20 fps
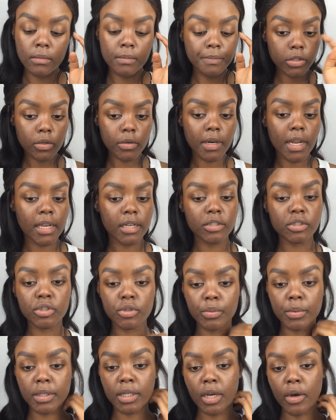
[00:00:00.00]
So next
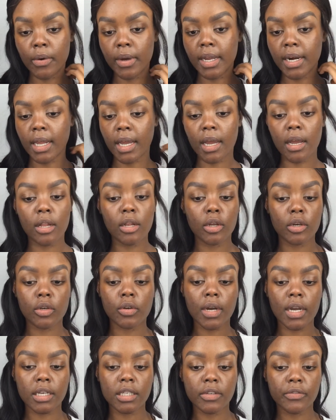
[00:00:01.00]
you would go in and color
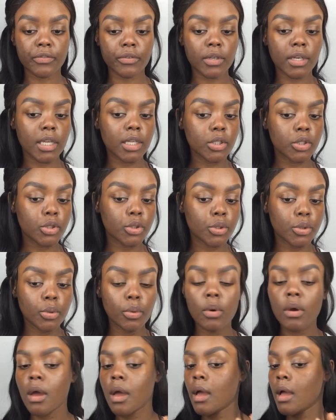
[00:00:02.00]
correct if you need to.